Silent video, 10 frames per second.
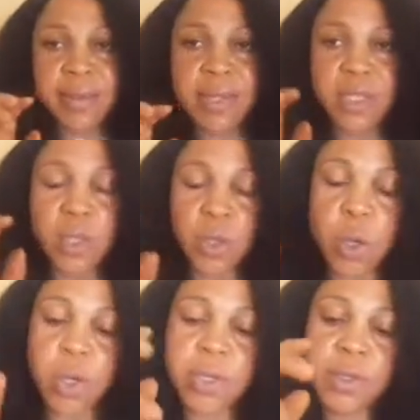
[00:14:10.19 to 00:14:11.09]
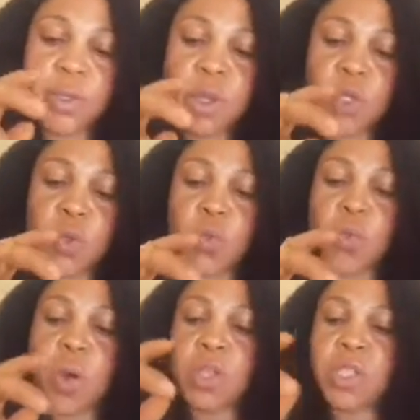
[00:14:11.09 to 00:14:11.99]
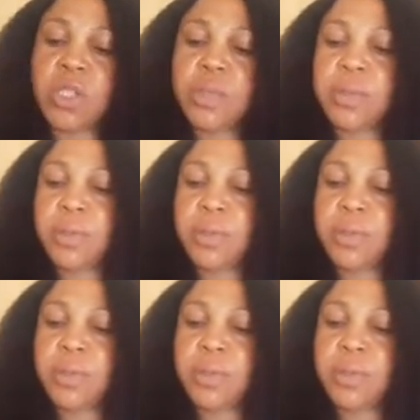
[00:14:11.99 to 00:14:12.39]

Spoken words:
this oil. Just watch.